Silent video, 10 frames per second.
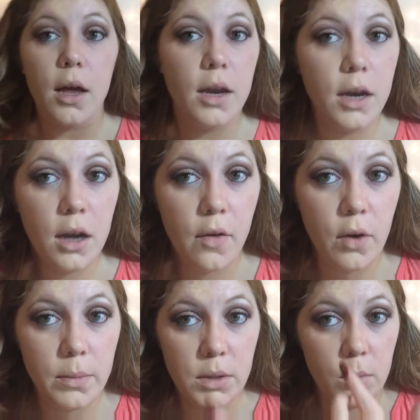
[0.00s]
It did cover
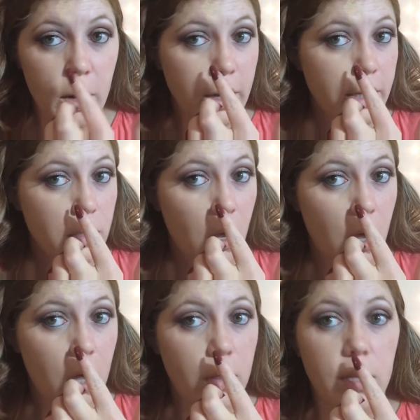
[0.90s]
up some redness
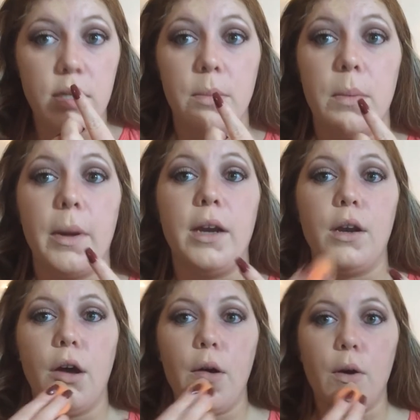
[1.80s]
on the tip of my
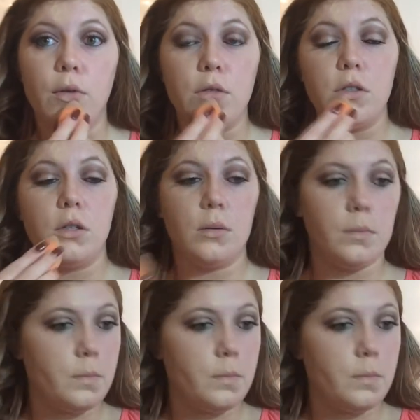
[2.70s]
nose.